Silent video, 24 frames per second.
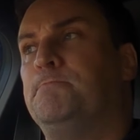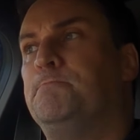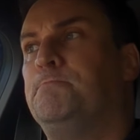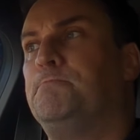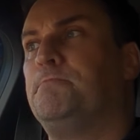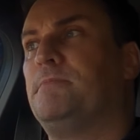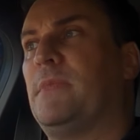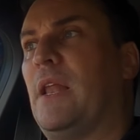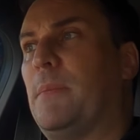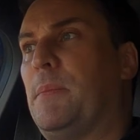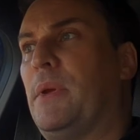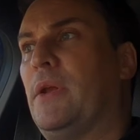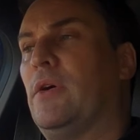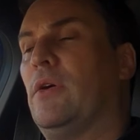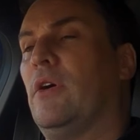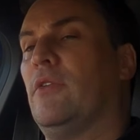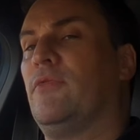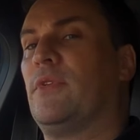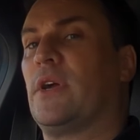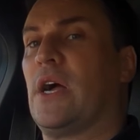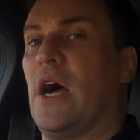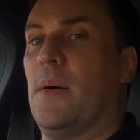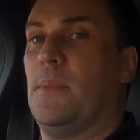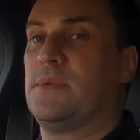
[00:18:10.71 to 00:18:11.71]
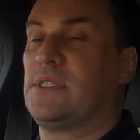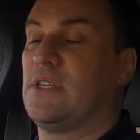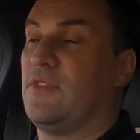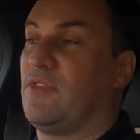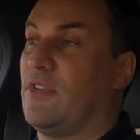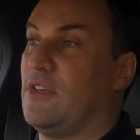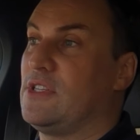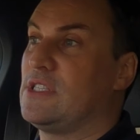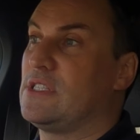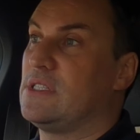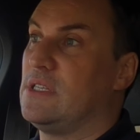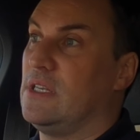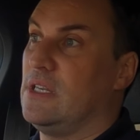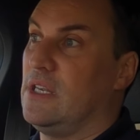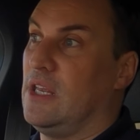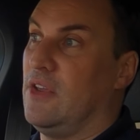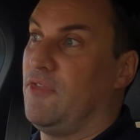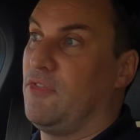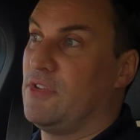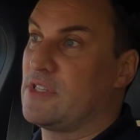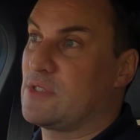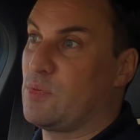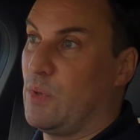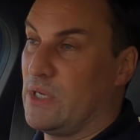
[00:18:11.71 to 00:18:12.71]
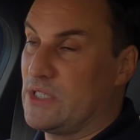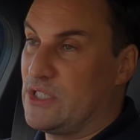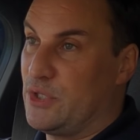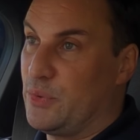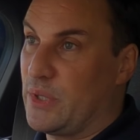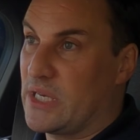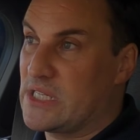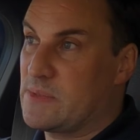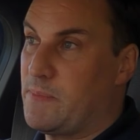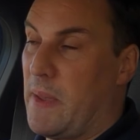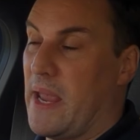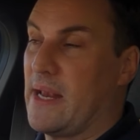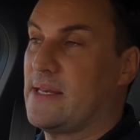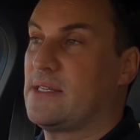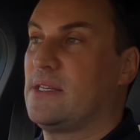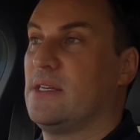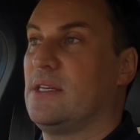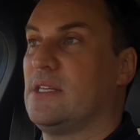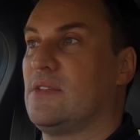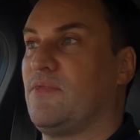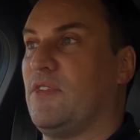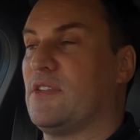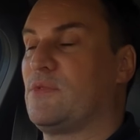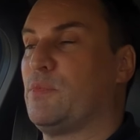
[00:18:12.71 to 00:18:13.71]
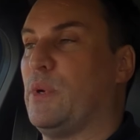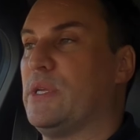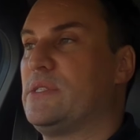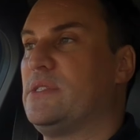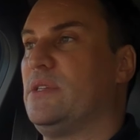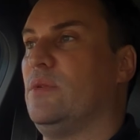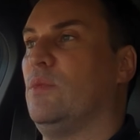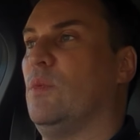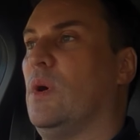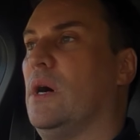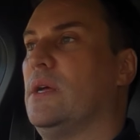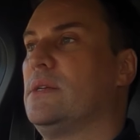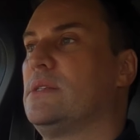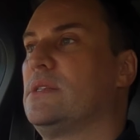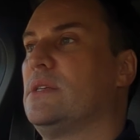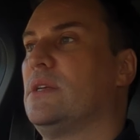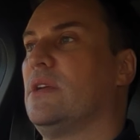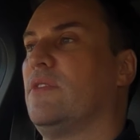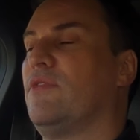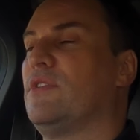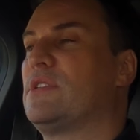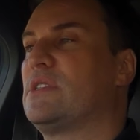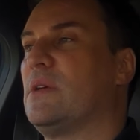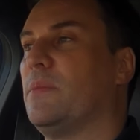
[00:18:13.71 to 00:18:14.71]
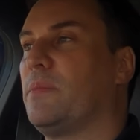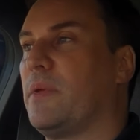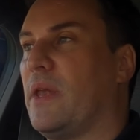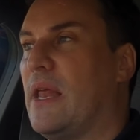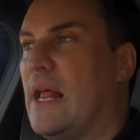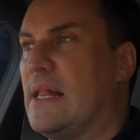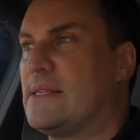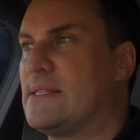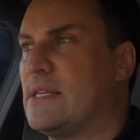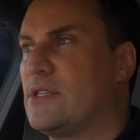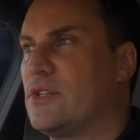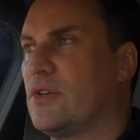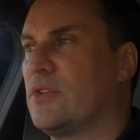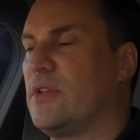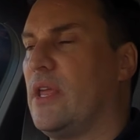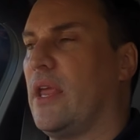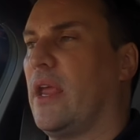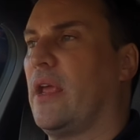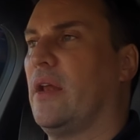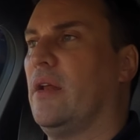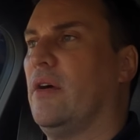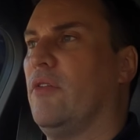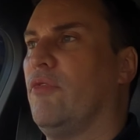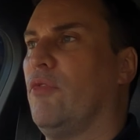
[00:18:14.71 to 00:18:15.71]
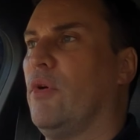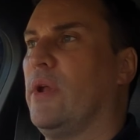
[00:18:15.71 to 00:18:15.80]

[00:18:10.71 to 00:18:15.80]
Let me know in the comments if it's what you expected, if it's what you wanted, if it's something else that you're thinking of.